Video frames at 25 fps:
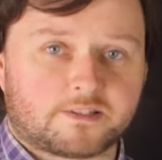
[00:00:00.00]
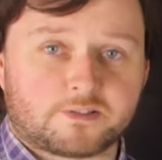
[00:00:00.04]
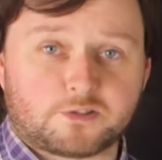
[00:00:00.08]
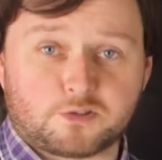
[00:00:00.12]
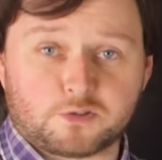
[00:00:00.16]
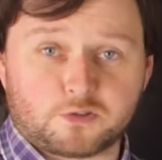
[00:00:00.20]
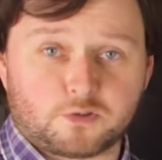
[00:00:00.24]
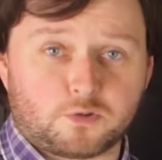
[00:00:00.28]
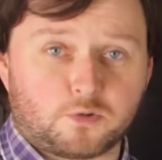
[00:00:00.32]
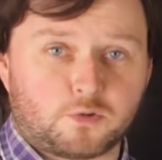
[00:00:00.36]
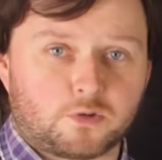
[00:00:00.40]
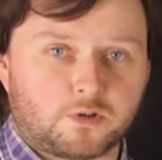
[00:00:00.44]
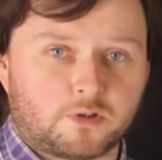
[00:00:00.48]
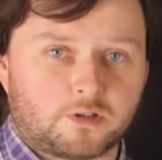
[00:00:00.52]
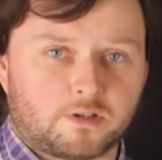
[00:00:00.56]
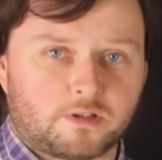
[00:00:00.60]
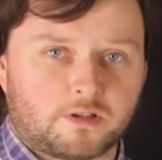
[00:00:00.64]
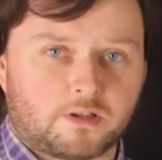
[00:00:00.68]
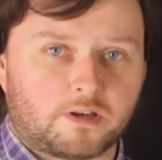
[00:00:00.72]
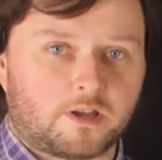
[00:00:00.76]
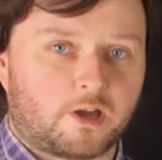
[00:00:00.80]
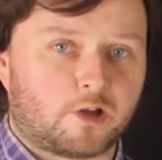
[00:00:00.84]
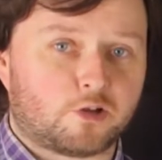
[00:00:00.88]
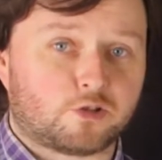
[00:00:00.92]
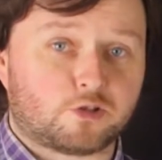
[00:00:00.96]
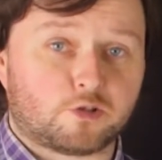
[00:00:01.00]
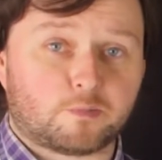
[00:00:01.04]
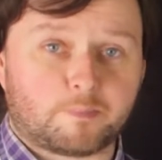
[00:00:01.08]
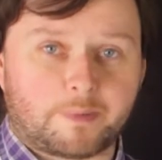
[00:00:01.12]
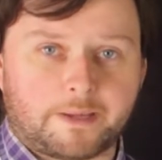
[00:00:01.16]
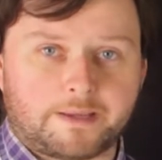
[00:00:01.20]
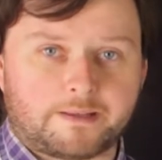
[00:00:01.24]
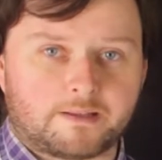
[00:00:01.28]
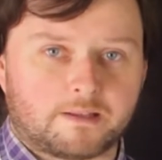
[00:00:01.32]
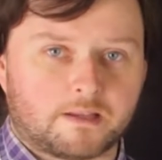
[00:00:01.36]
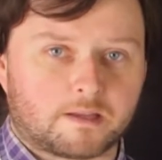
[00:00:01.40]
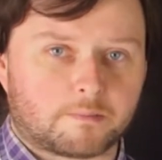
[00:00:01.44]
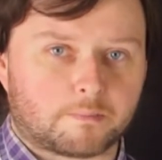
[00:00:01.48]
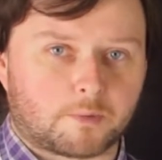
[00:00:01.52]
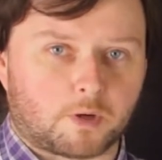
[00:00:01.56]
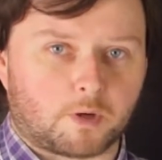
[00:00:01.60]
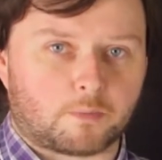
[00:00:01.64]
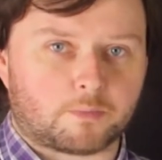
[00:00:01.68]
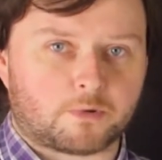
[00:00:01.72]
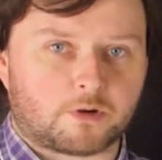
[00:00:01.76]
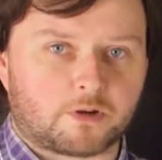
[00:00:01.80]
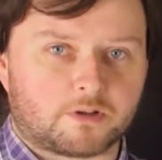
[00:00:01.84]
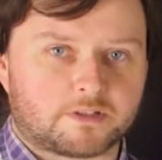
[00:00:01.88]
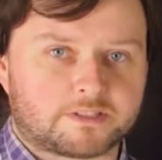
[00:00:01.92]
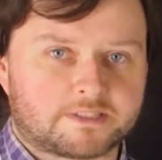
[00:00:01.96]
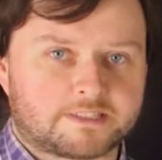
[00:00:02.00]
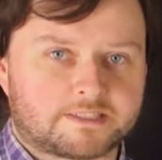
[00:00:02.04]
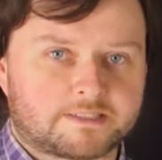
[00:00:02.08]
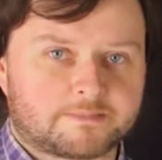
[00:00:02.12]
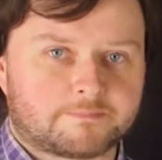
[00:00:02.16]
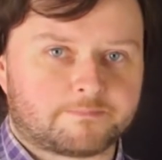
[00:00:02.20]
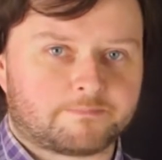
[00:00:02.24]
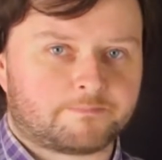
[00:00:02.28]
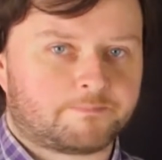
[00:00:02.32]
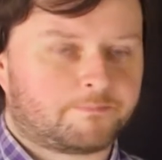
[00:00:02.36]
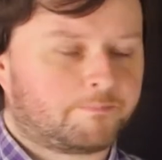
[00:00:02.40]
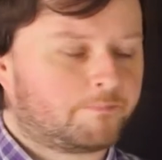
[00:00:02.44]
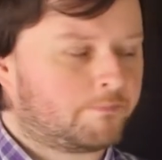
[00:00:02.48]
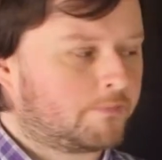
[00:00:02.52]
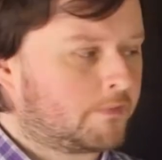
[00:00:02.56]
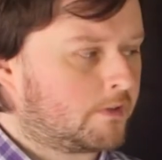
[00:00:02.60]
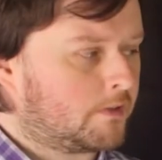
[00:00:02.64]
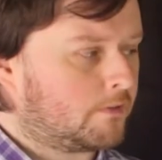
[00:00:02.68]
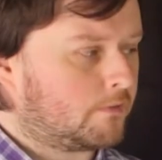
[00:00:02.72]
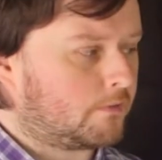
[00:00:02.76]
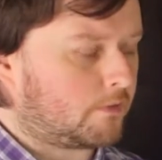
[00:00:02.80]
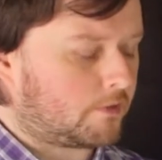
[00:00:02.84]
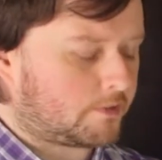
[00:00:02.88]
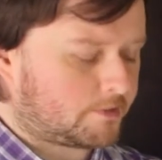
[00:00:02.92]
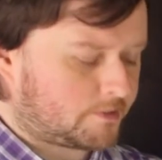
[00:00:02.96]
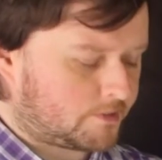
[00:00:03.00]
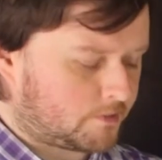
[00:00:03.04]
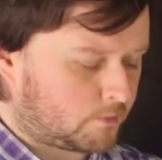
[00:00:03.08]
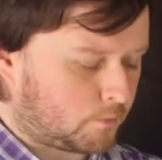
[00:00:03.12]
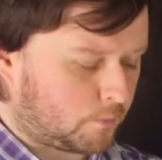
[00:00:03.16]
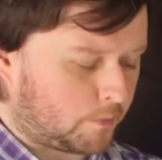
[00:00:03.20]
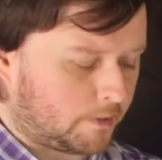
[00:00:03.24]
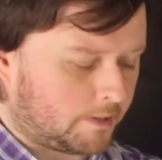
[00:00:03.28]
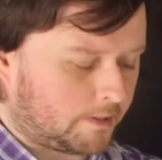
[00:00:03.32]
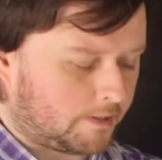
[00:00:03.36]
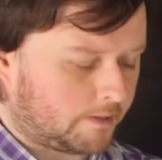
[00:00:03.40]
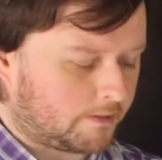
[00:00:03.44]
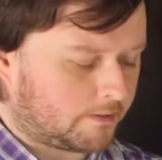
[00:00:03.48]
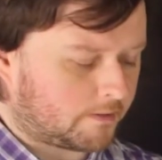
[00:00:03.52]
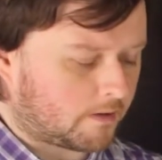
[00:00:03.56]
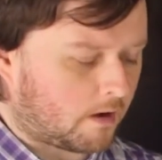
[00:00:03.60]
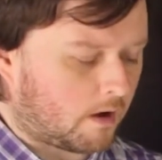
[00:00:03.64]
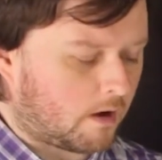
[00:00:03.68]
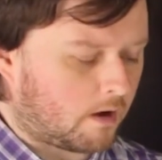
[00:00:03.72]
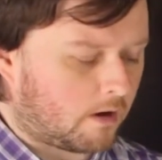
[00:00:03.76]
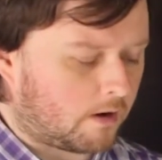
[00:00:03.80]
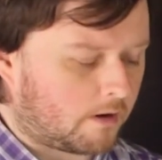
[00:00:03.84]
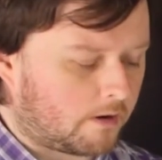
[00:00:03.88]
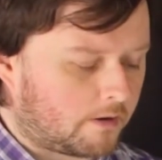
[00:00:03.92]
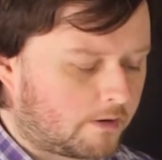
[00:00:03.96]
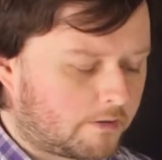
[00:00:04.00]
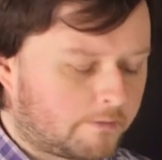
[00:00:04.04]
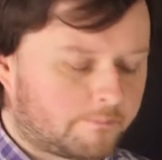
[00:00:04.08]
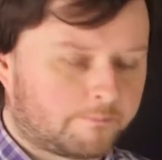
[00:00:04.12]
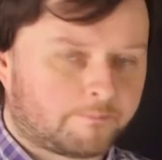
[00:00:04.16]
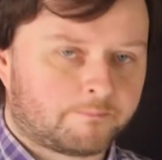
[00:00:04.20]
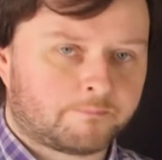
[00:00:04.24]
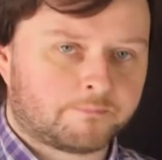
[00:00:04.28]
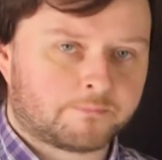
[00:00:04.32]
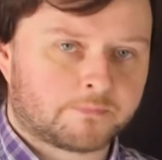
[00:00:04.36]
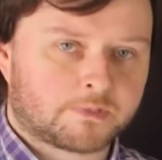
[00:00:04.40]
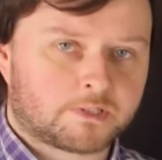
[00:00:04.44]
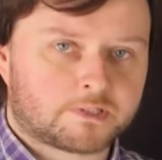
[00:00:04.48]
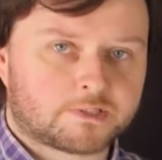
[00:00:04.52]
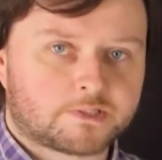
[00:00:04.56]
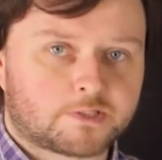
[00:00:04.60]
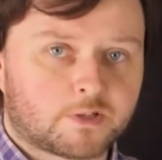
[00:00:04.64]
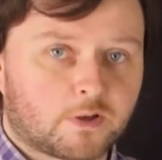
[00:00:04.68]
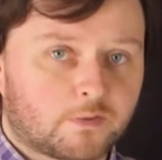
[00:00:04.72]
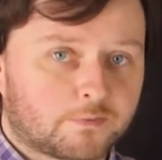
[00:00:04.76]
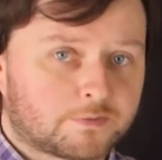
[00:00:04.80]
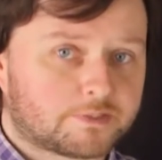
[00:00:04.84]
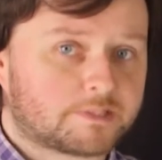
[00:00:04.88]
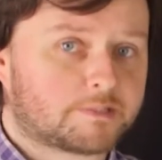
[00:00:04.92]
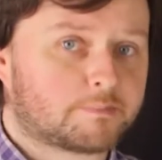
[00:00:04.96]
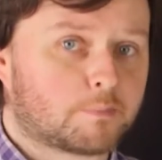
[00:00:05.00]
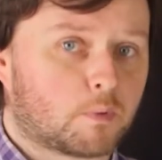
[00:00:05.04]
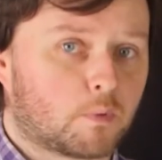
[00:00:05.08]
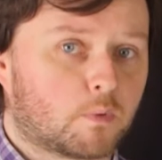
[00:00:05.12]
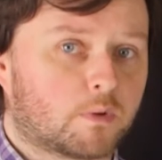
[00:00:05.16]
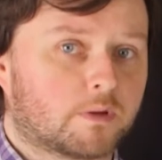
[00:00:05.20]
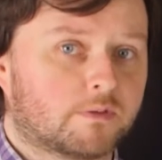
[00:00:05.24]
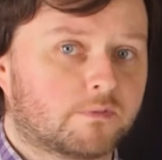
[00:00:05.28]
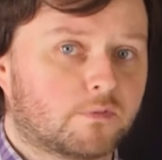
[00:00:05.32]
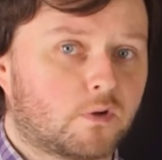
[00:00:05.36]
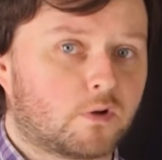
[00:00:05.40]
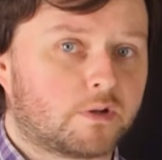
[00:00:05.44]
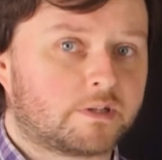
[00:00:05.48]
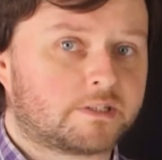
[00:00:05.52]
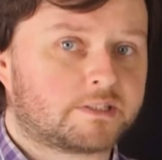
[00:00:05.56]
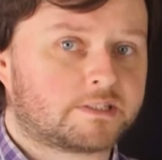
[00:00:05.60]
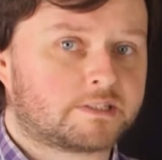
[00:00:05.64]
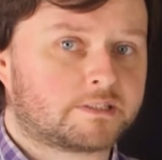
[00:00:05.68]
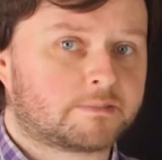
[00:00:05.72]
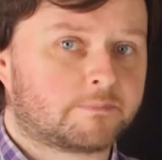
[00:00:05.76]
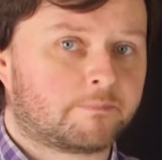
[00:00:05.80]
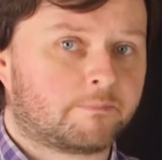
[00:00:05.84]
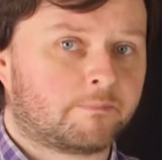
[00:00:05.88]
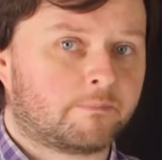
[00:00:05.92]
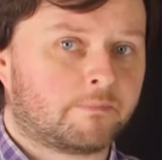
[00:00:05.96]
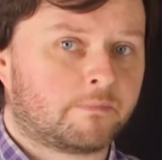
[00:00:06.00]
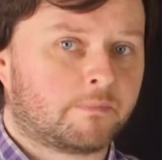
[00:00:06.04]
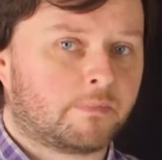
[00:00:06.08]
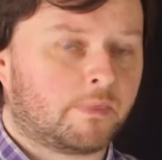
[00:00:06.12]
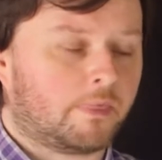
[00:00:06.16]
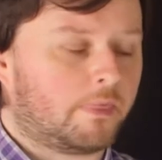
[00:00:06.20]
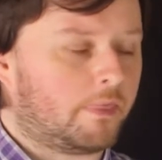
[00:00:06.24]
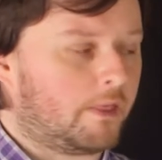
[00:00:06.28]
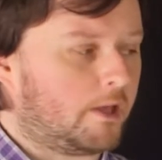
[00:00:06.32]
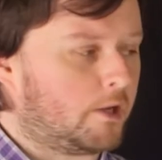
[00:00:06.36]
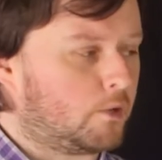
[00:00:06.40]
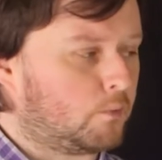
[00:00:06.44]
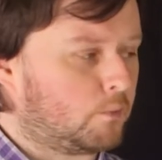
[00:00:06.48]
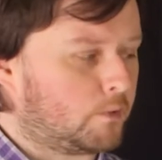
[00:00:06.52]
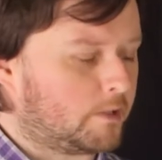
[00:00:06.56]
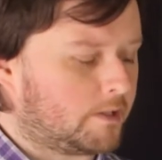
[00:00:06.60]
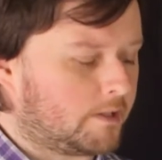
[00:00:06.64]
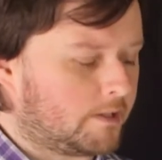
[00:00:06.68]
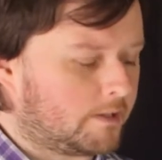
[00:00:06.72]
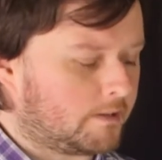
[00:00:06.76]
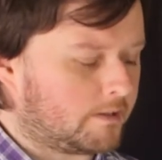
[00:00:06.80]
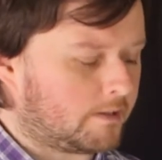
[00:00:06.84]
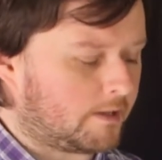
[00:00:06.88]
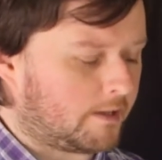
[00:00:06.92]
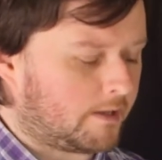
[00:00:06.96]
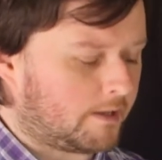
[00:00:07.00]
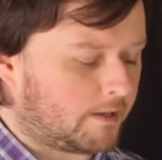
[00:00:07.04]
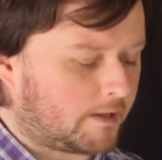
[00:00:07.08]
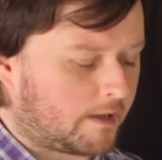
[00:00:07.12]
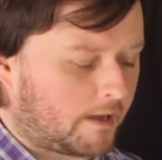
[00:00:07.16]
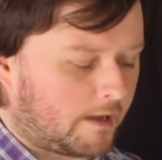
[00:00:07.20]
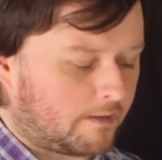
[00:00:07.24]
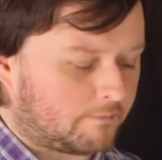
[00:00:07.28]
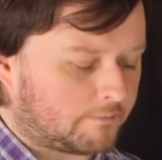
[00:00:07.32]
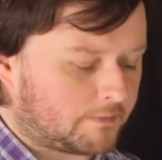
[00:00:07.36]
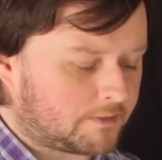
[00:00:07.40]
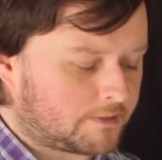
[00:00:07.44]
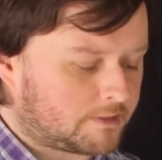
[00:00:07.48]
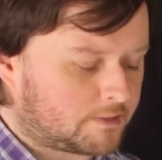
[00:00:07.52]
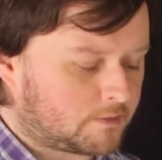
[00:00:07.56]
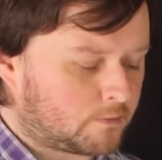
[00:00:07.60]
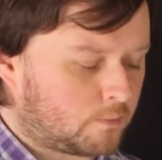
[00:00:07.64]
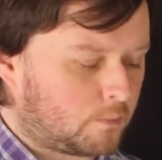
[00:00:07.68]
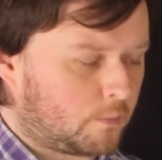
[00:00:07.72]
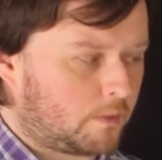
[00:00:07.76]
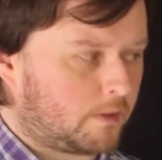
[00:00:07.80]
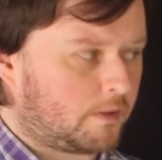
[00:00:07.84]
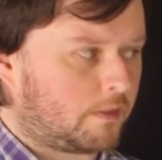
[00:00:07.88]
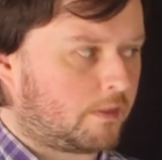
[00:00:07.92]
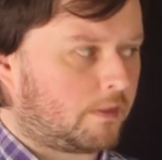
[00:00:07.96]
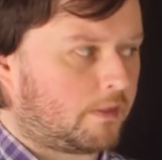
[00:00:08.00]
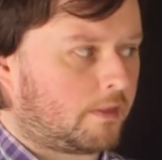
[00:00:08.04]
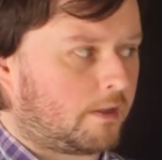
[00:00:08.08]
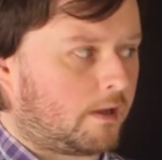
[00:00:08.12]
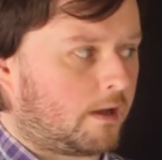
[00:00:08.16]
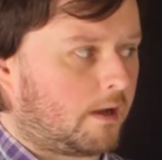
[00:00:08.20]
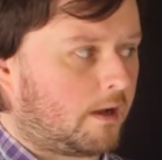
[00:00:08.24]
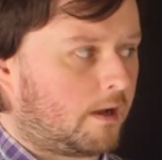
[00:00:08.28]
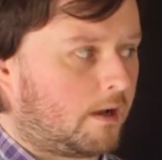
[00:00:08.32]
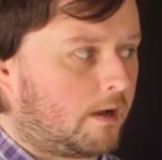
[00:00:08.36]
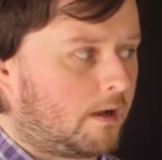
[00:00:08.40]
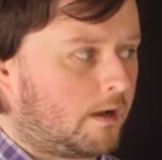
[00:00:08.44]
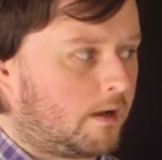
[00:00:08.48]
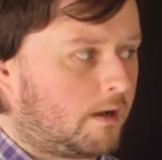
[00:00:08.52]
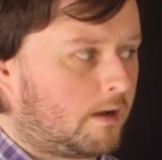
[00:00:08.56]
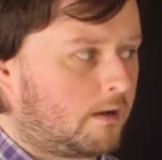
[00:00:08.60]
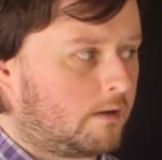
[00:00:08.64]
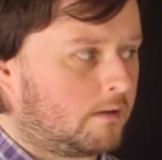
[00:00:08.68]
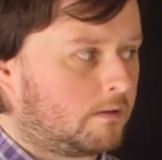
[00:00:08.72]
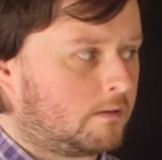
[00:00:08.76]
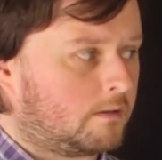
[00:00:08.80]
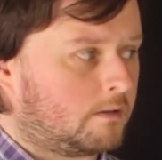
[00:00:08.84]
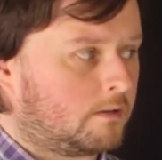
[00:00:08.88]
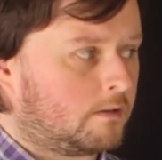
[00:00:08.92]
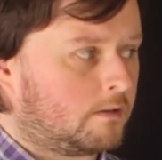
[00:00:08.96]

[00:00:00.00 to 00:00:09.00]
a tutorial on how to paint with Bob Ross. First we need our soft spoken voice, then we need a canvas with a